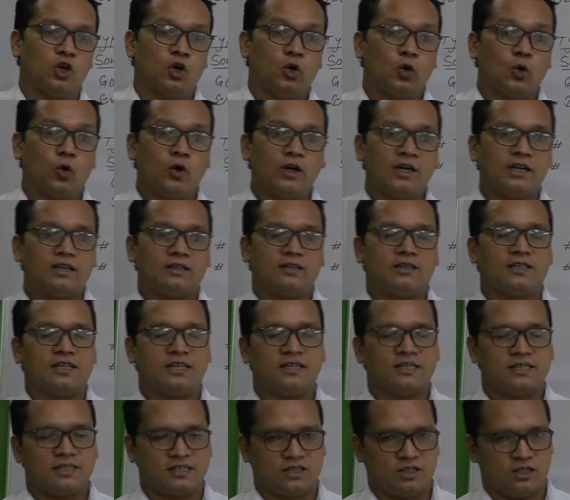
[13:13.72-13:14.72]
where there
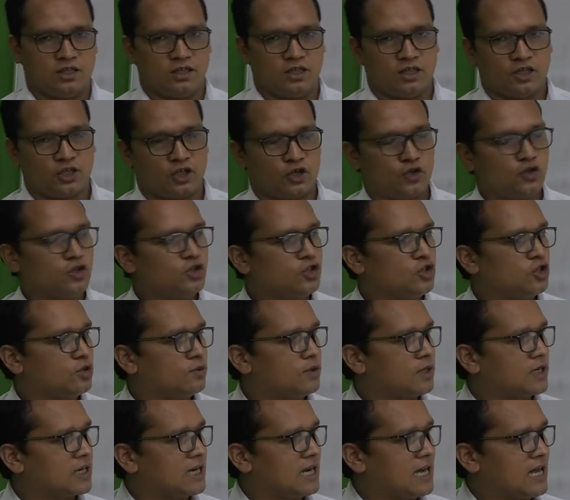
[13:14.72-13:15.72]
is the good
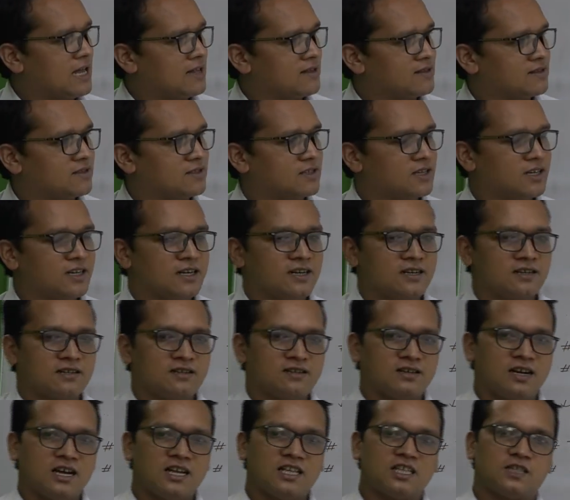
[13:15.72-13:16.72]
governance,
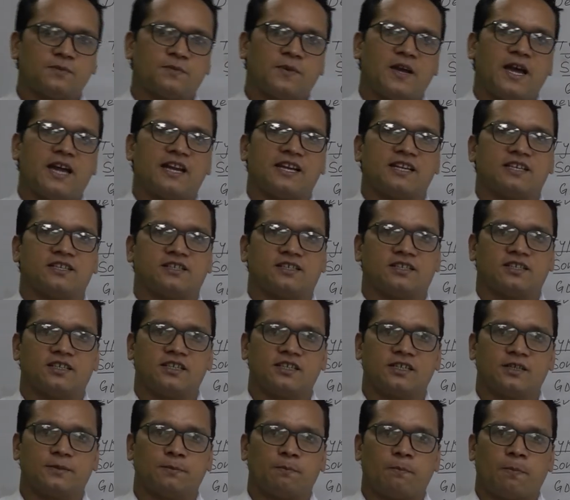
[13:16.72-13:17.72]

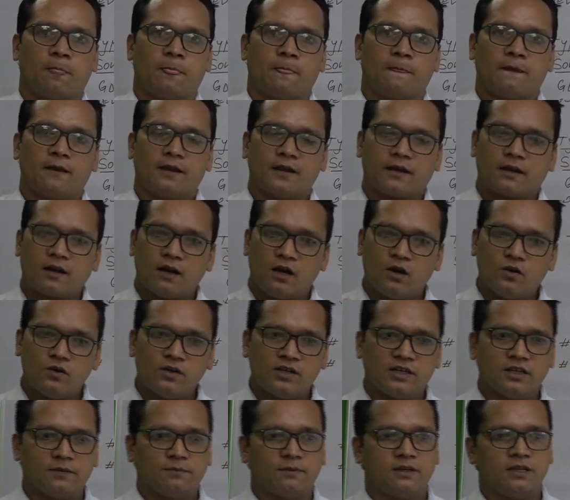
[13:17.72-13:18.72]
transparency,
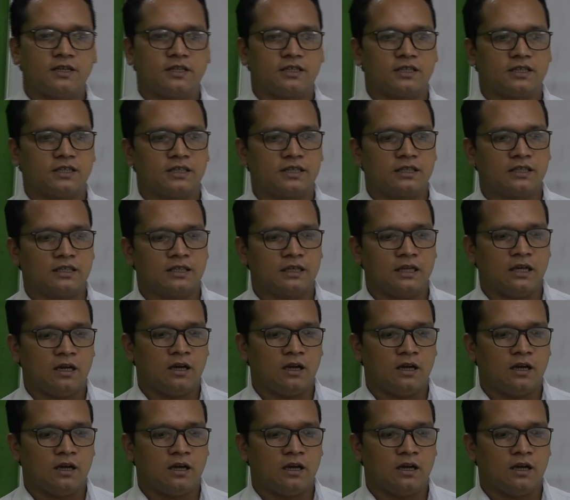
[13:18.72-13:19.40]
accountability,